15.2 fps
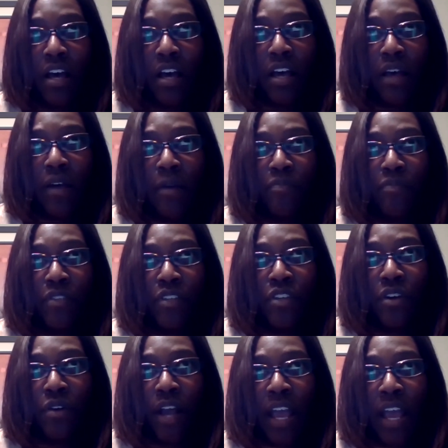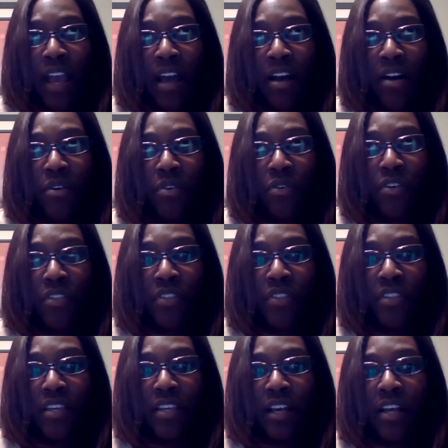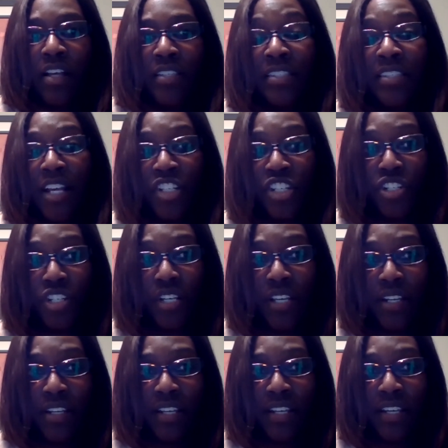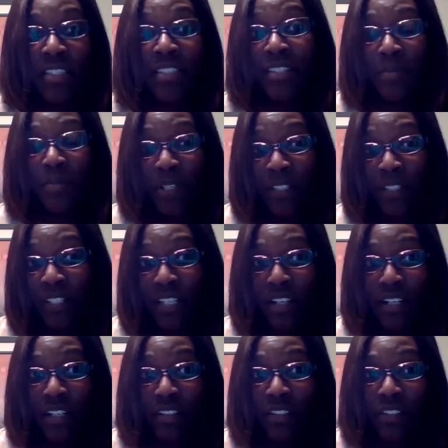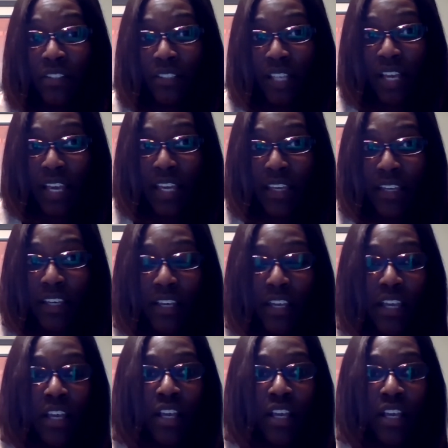how a session is typically going to look like,